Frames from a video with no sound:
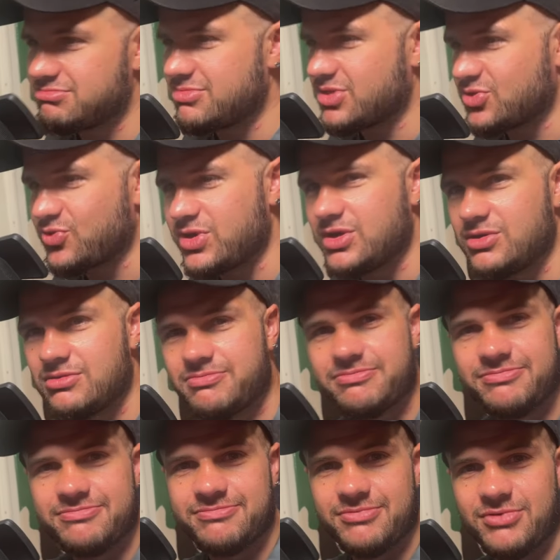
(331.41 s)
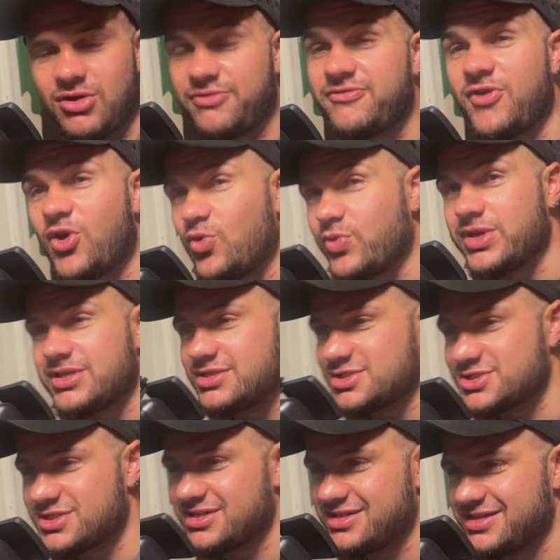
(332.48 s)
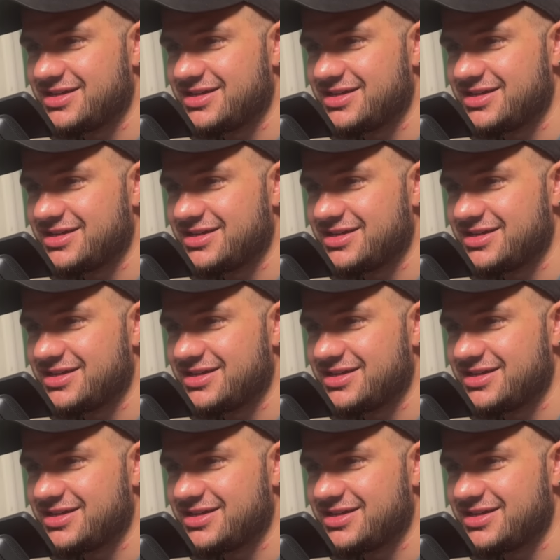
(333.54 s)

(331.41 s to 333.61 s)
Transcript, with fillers: 3 or 4 weeks.